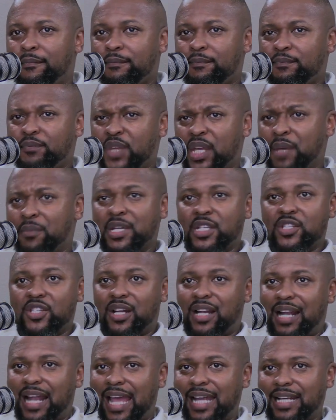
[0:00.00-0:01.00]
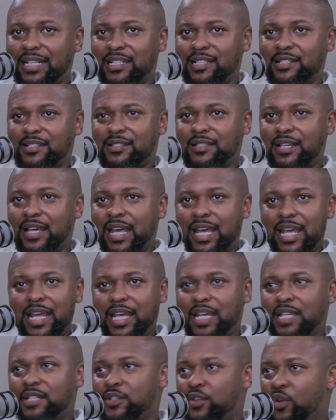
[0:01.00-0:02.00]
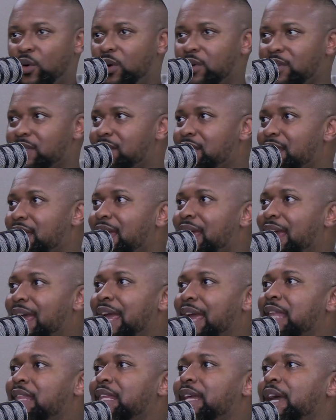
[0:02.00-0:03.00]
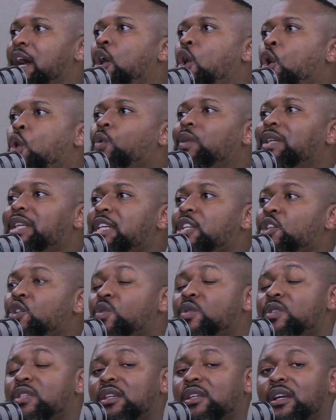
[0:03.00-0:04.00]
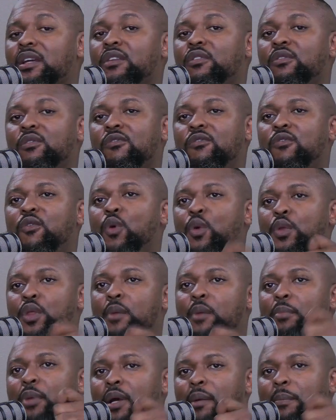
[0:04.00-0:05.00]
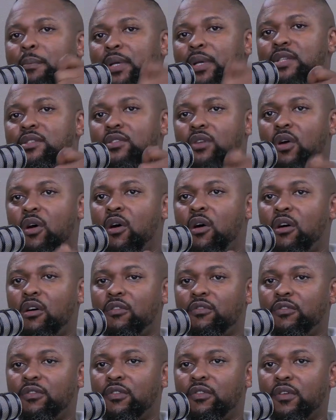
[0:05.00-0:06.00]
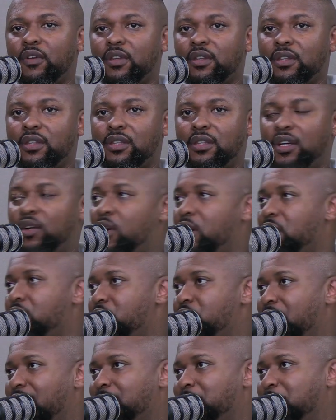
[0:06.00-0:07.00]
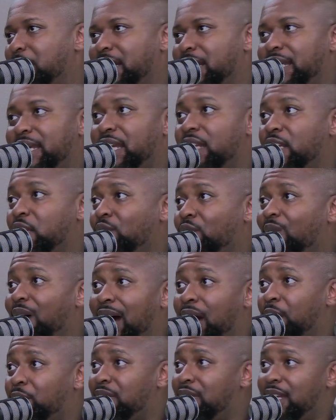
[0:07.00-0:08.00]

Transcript: image and likeness is yours, and they are only using it for the purpose of the contract, meaning getting you out there.